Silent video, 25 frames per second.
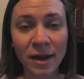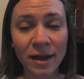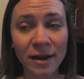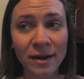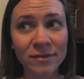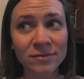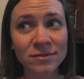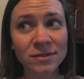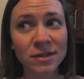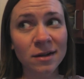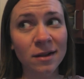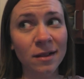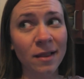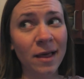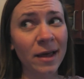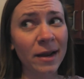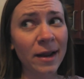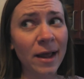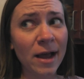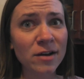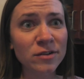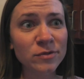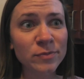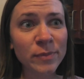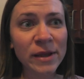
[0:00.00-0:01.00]
and I've done a lot of
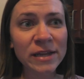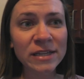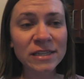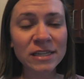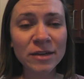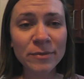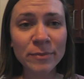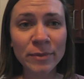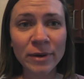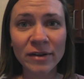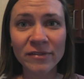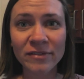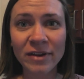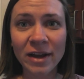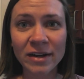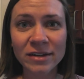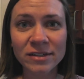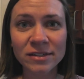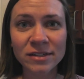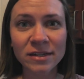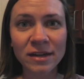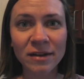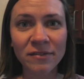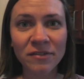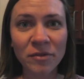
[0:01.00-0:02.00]
house painting, but I've
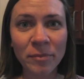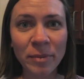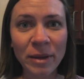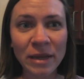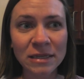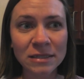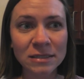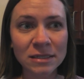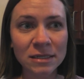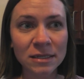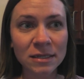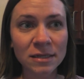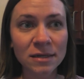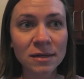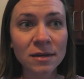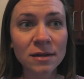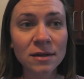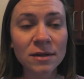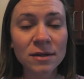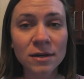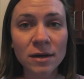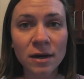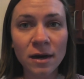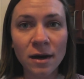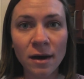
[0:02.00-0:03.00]
actually never painted
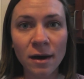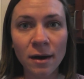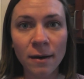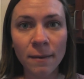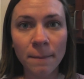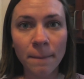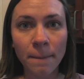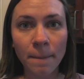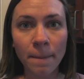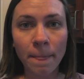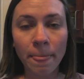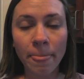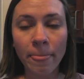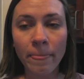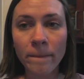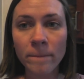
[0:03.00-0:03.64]
um,